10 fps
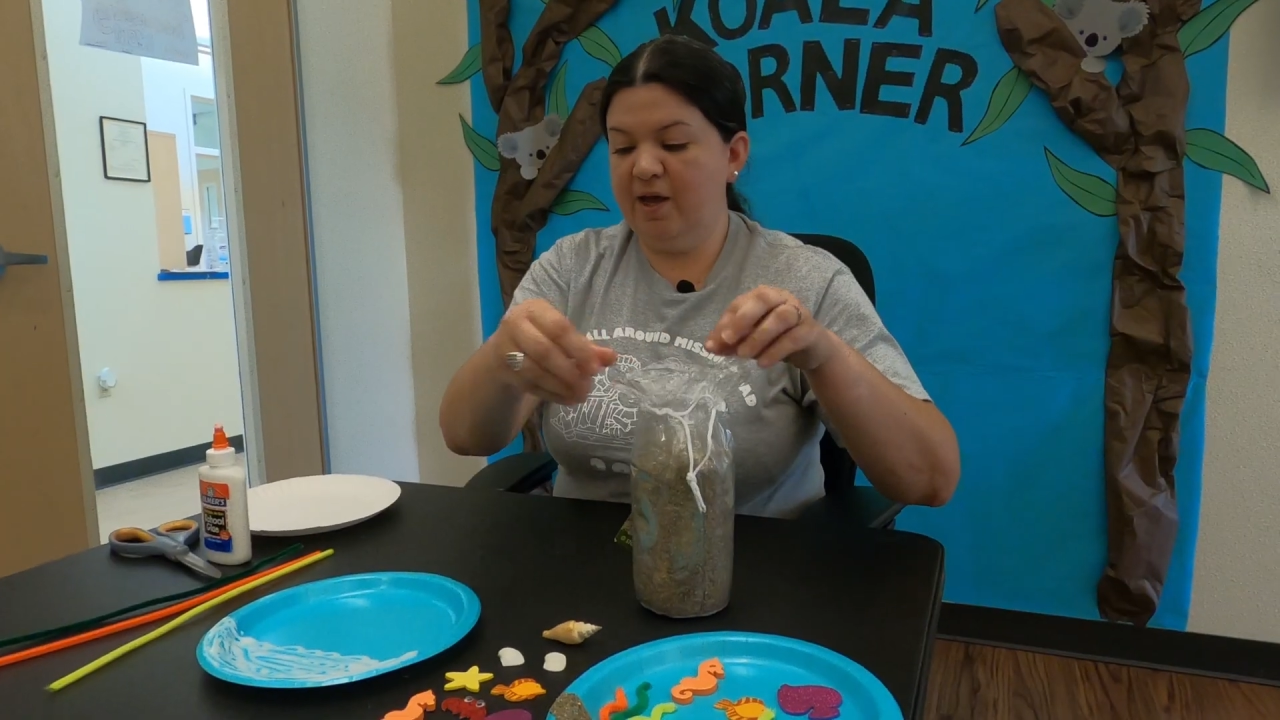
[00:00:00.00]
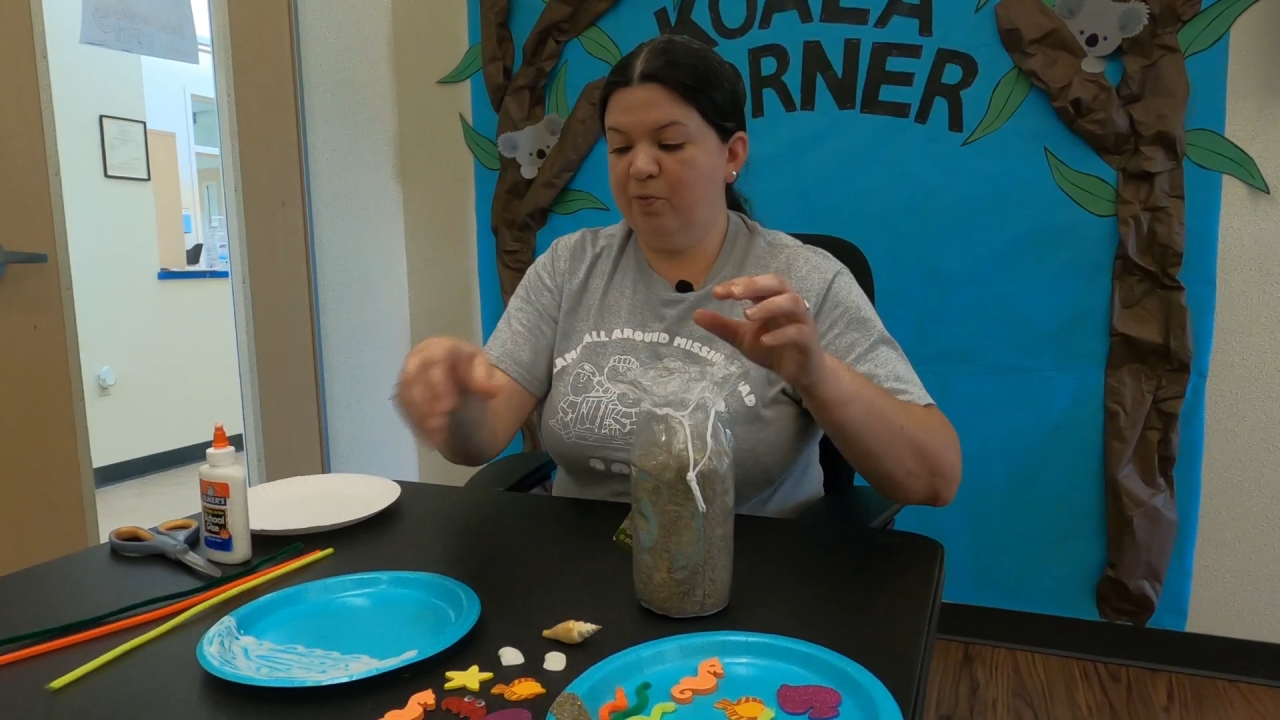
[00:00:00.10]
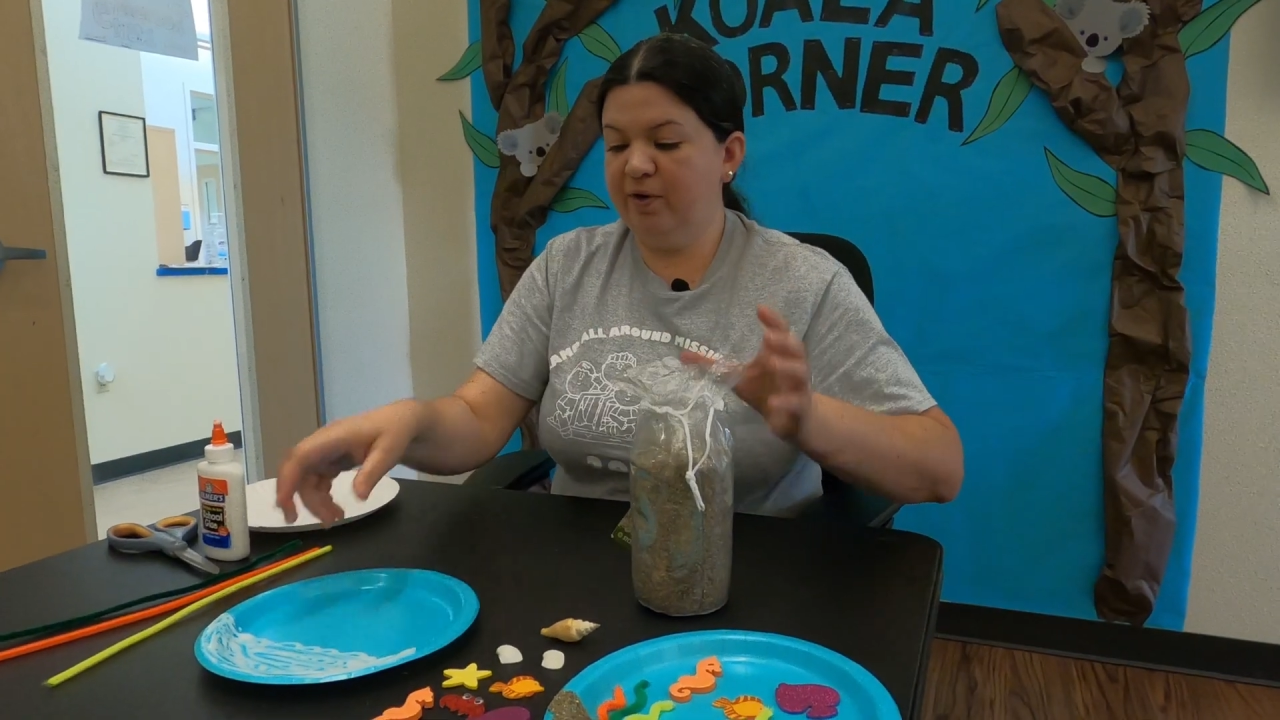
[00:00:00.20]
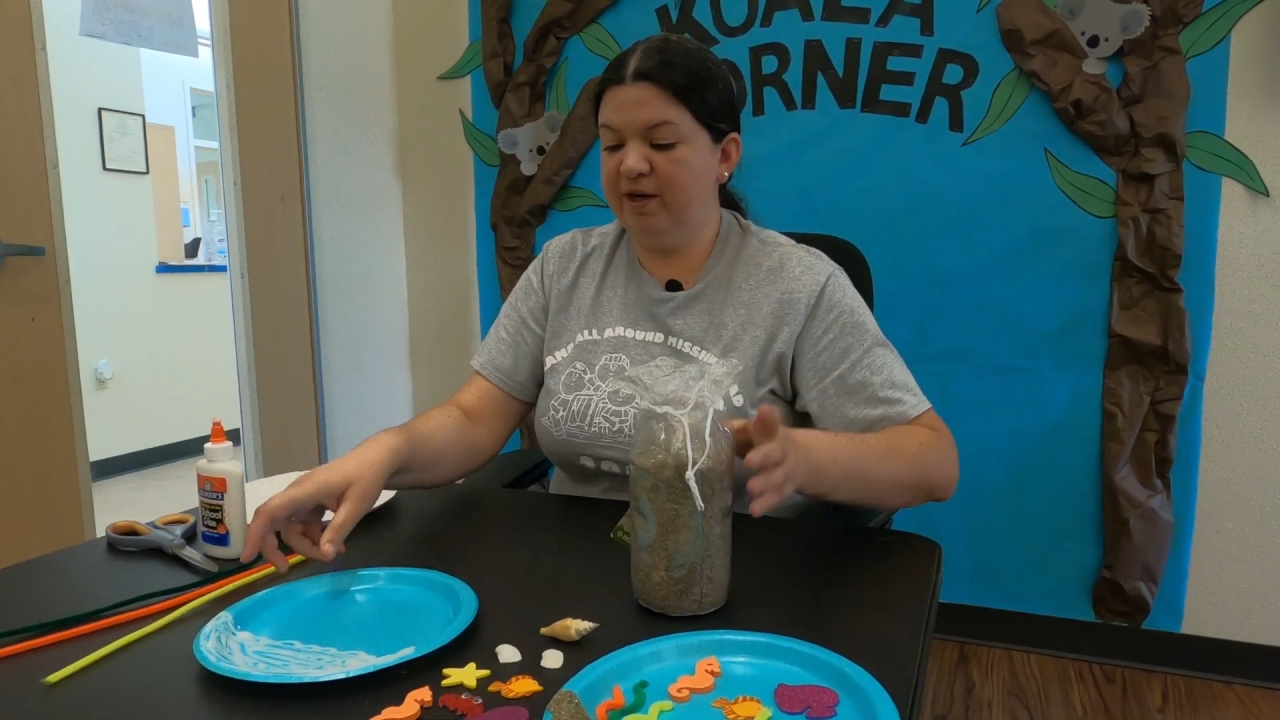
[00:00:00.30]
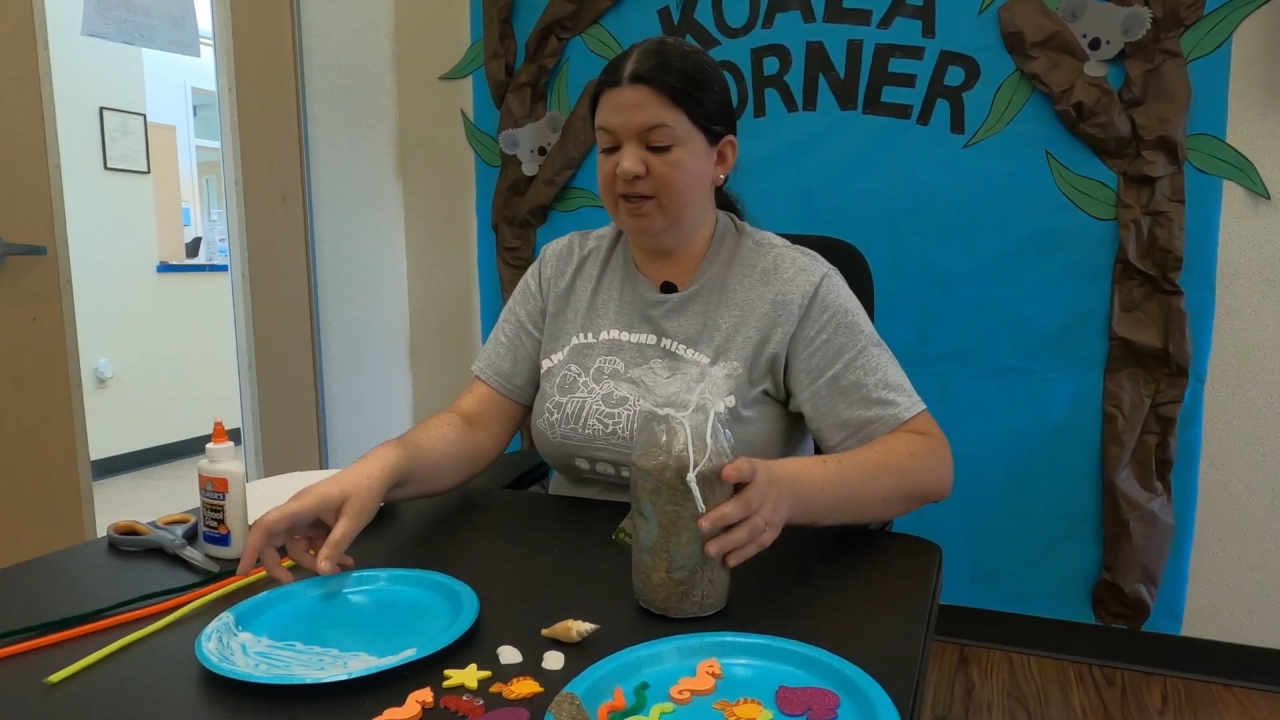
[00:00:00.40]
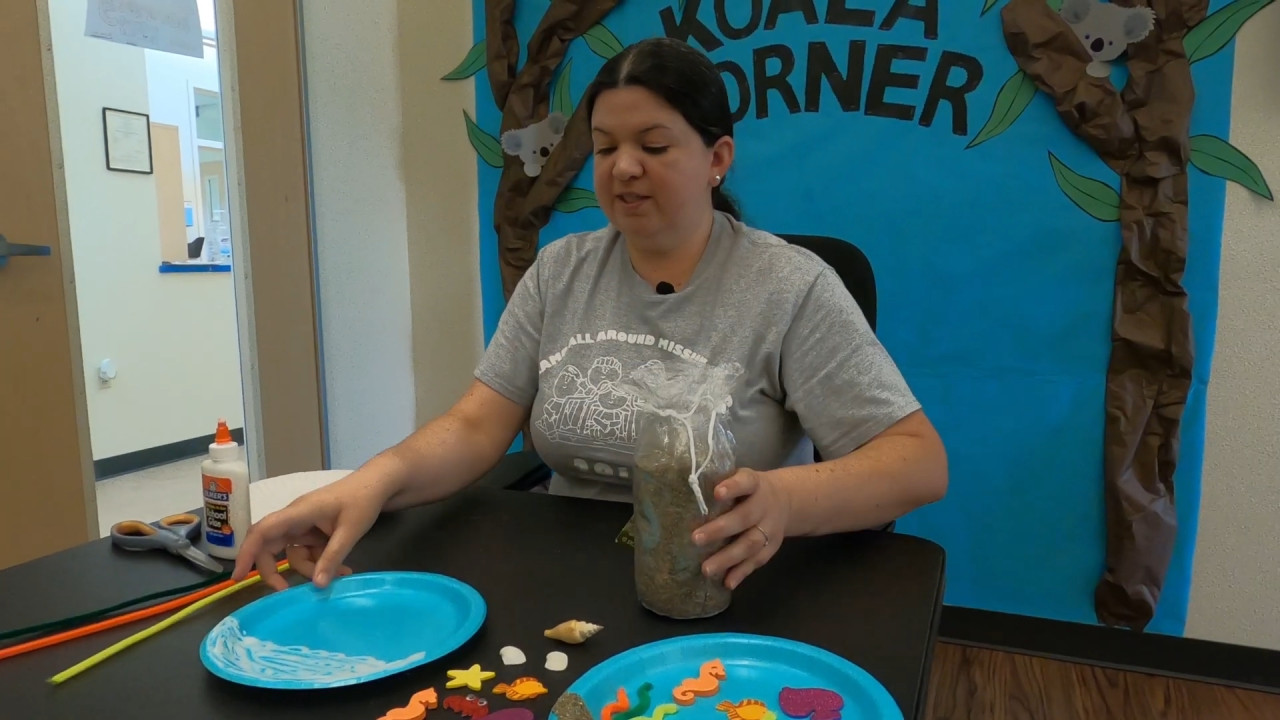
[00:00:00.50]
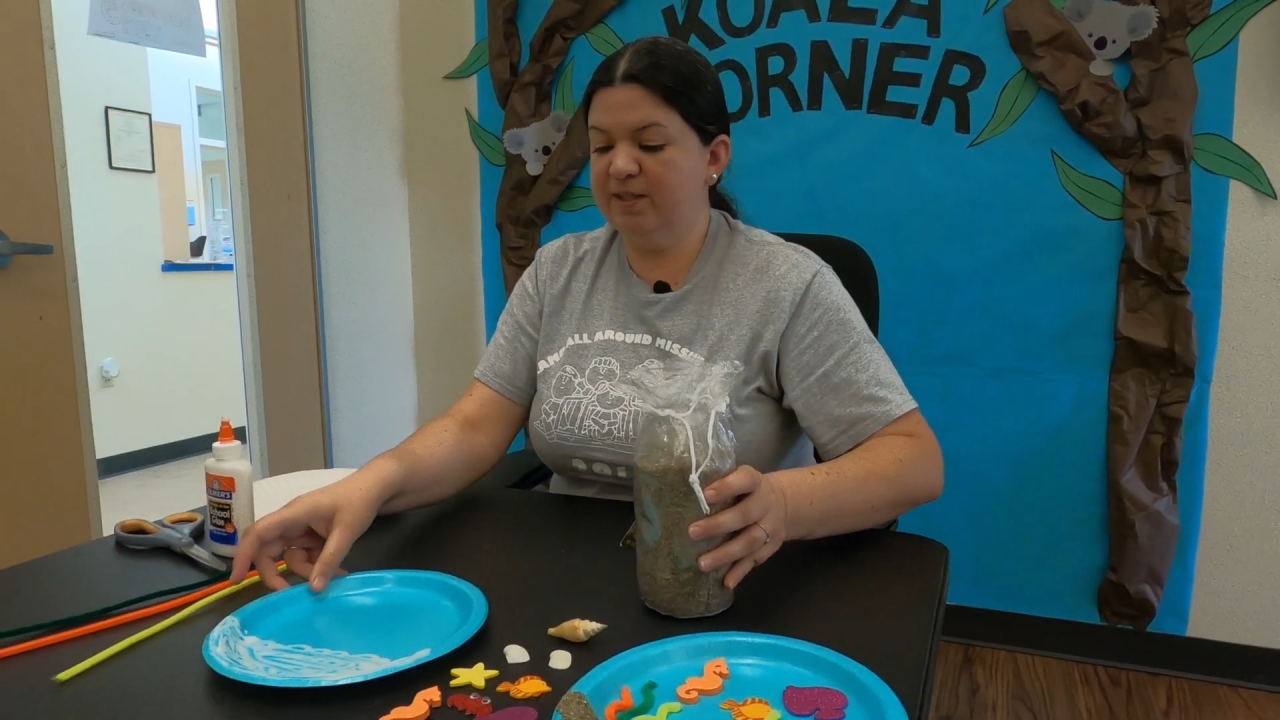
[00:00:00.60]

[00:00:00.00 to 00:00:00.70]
and we're going to